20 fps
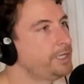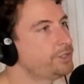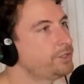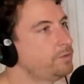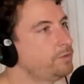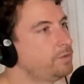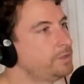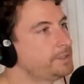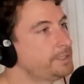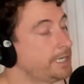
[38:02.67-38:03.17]

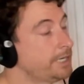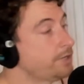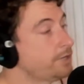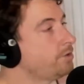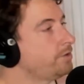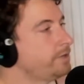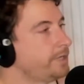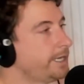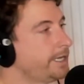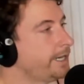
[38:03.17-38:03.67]
issue was that I
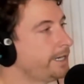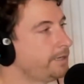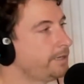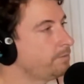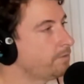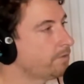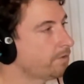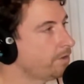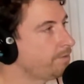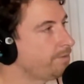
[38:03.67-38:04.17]
couldn't get any
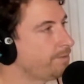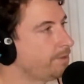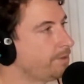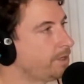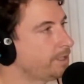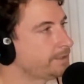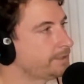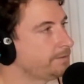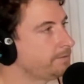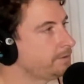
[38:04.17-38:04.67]
more open
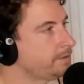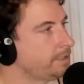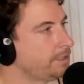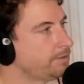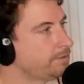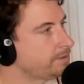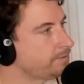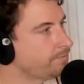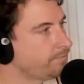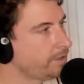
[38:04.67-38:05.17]
mics. There
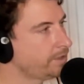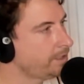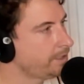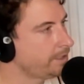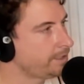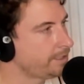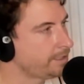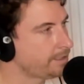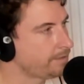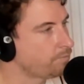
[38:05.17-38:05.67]
was
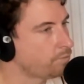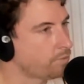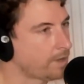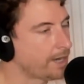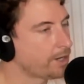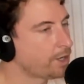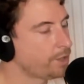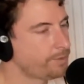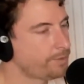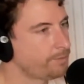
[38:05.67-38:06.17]
really
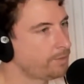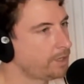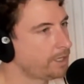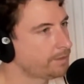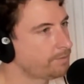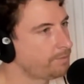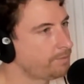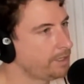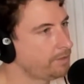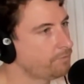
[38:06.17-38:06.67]
one open
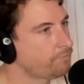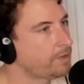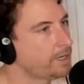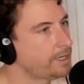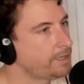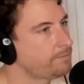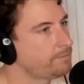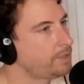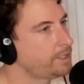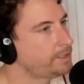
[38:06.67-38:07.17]
mic being
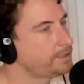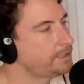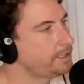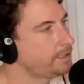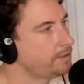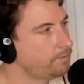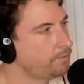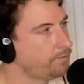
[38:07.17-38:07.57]
run in my city a